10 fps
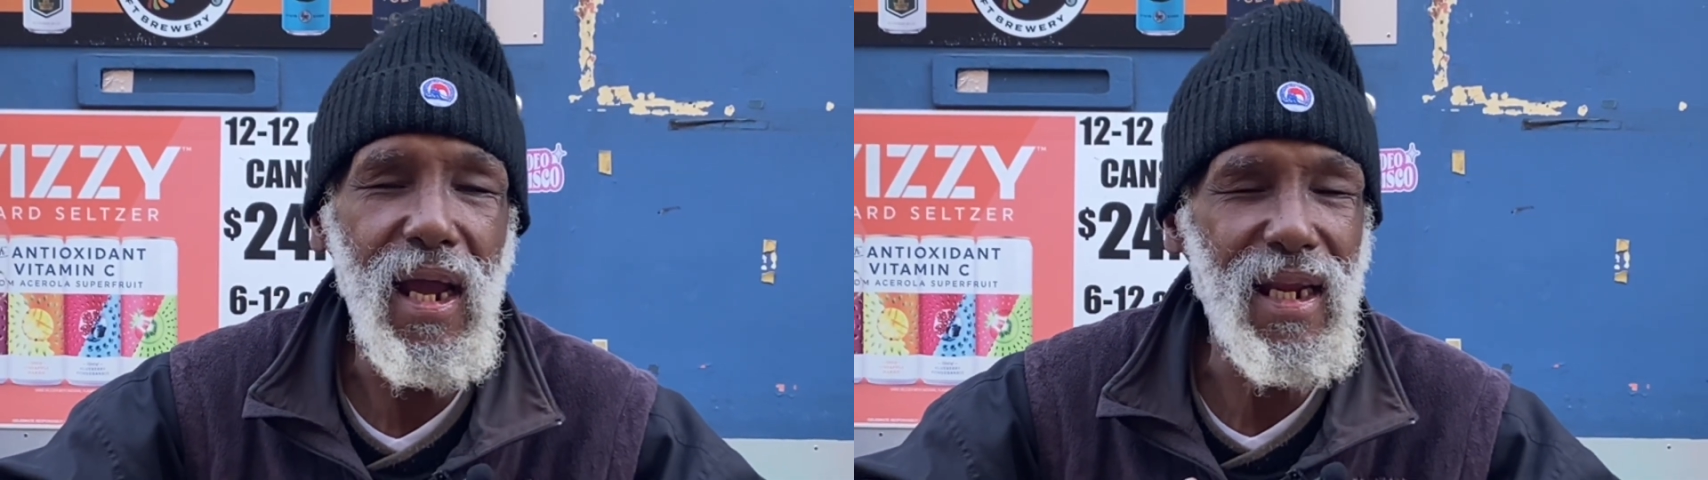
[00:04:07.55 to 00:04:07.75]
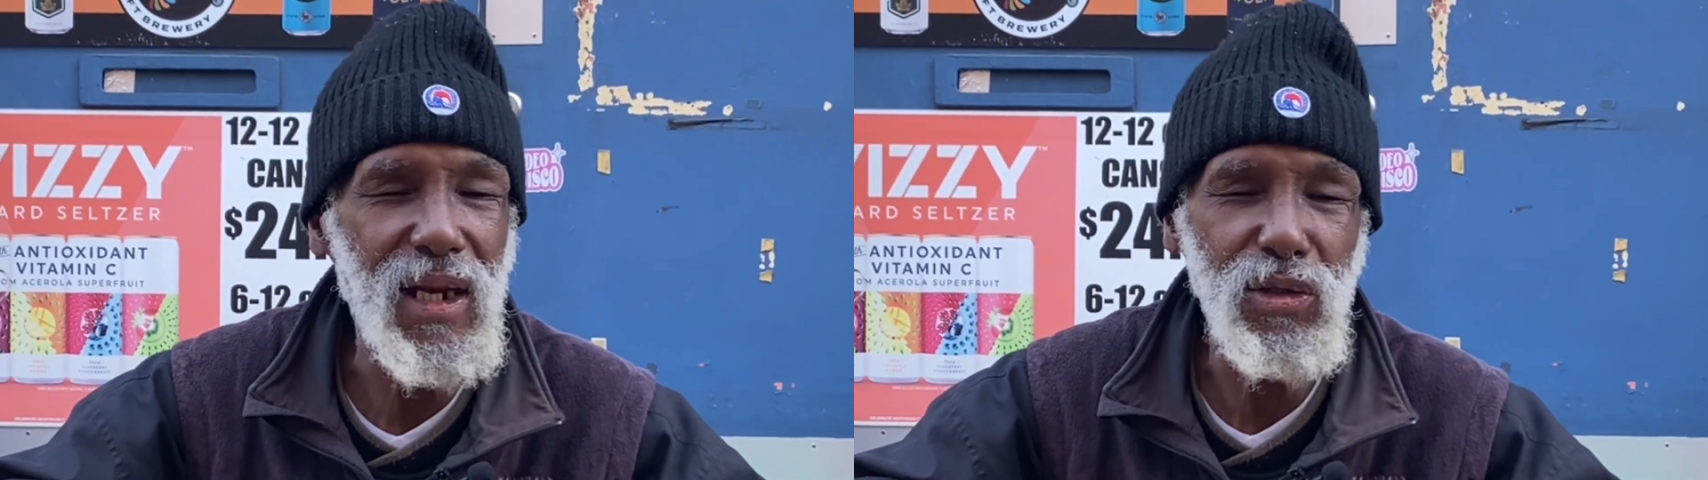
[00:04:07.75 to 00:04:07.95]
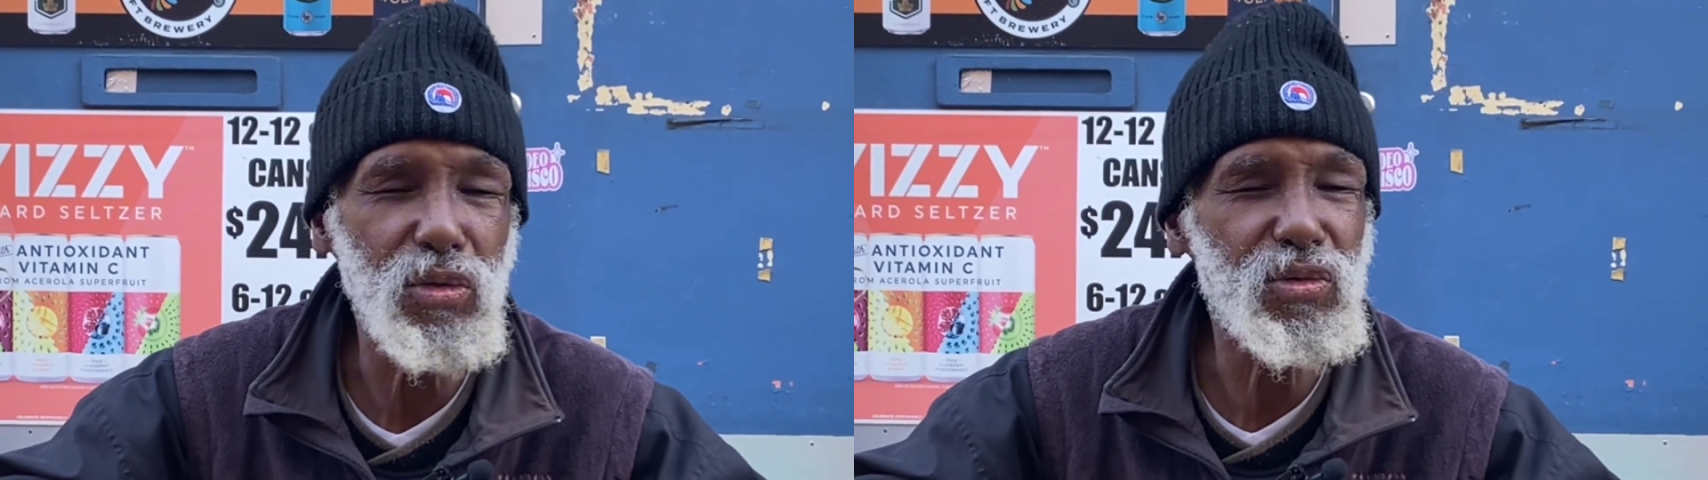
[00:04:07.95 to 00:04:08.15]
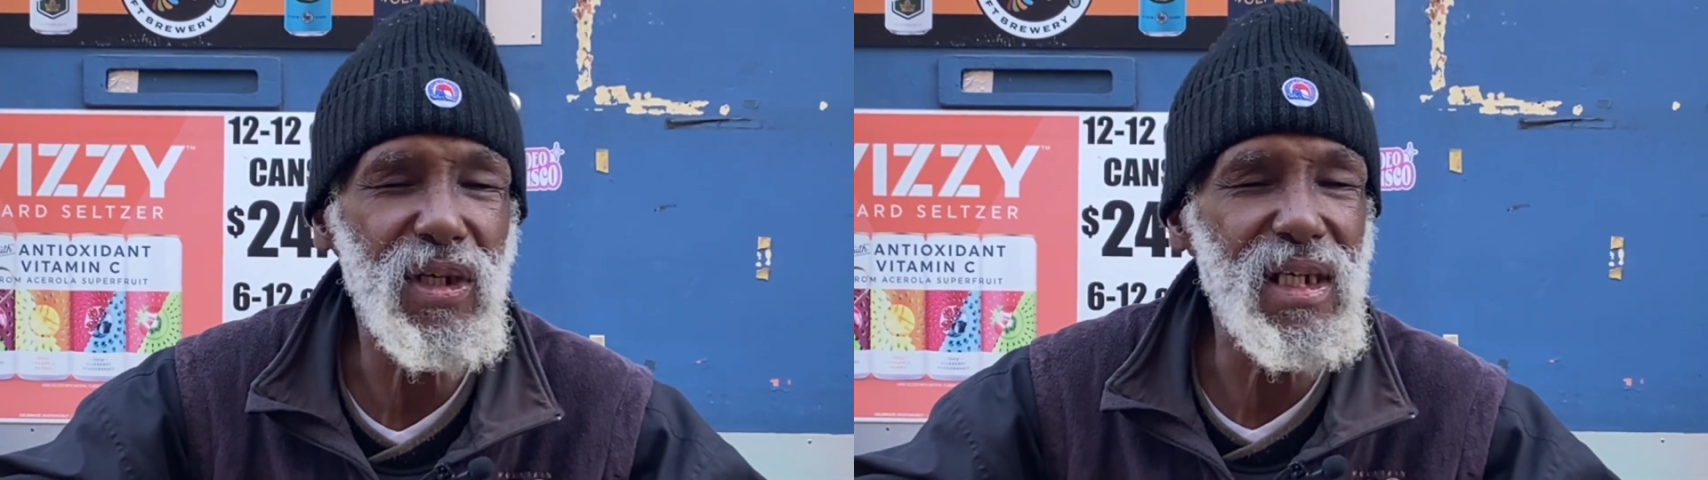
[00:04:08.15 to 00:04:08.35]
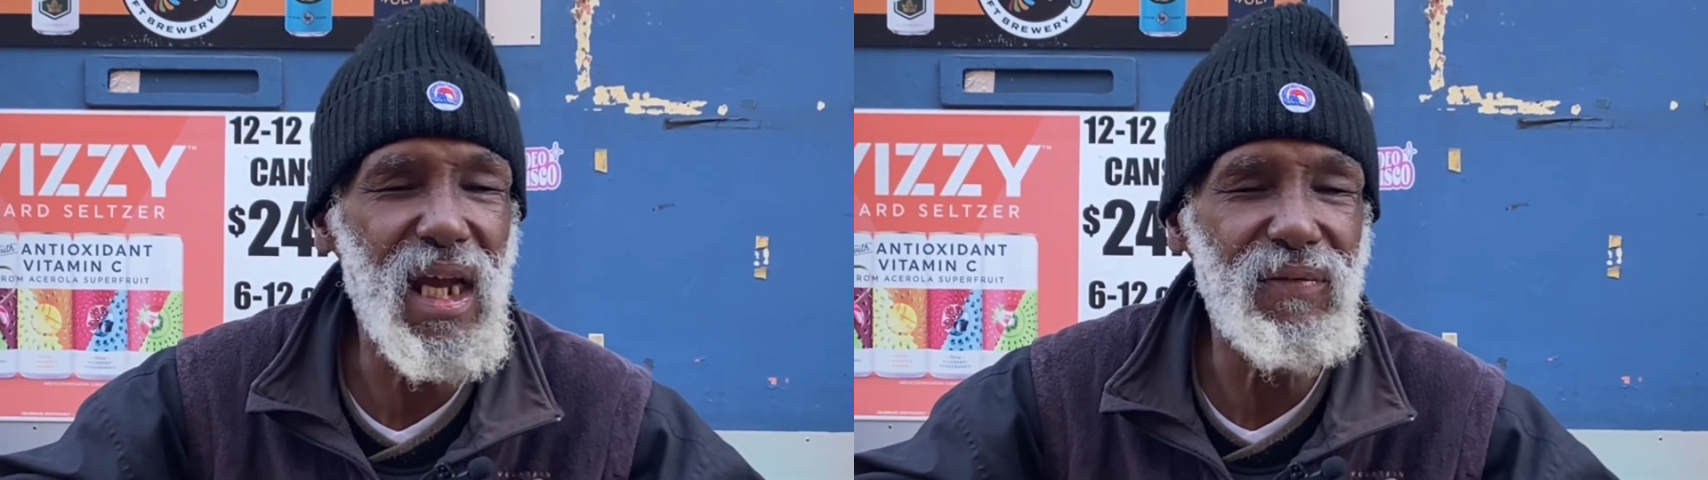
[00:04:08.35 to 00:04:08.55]
And I don't
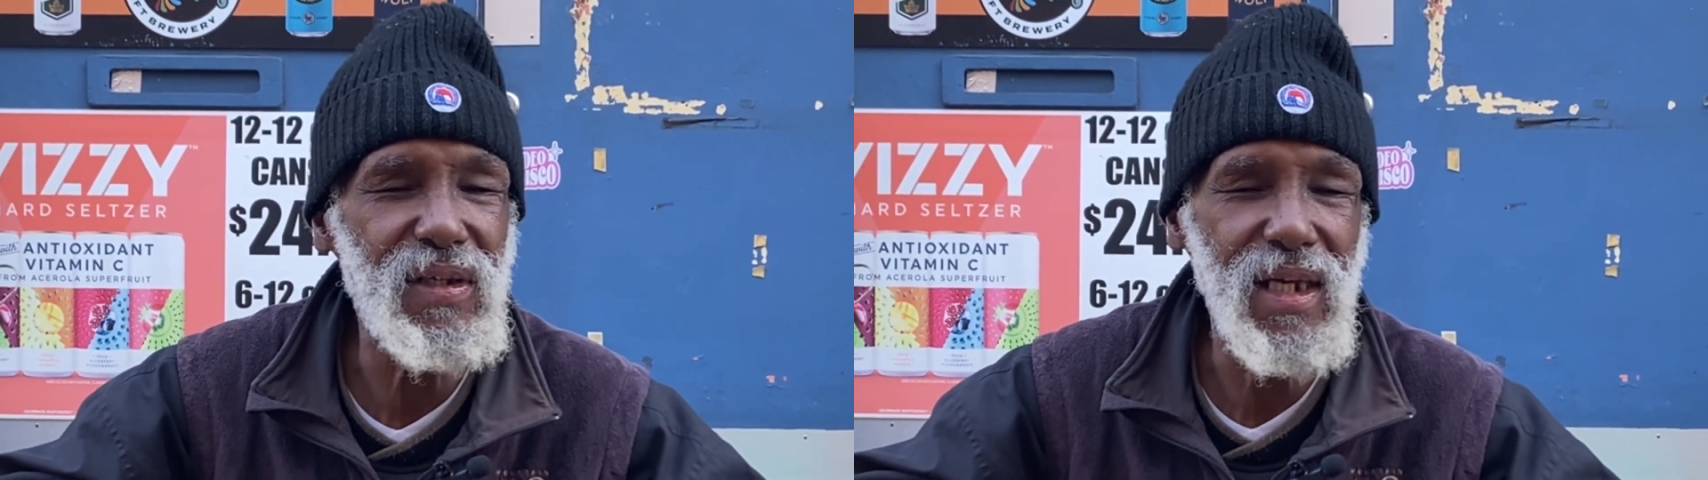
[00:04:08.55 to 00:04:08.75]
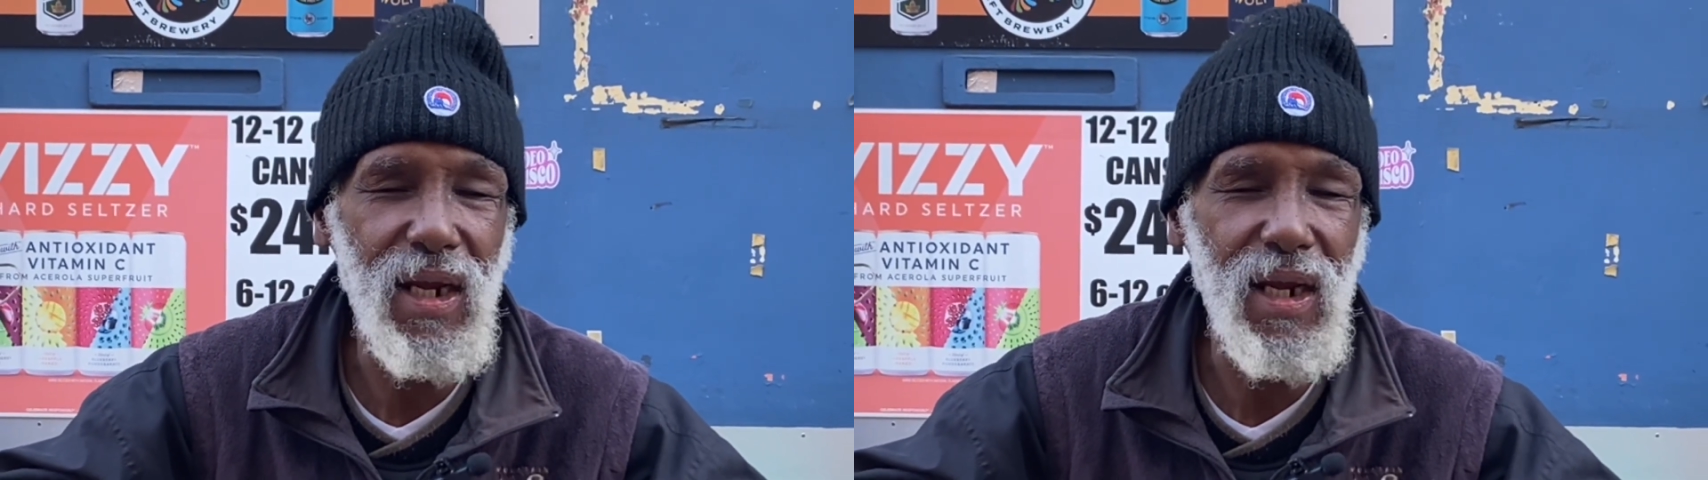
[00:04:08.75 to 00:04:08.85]
drink heavy.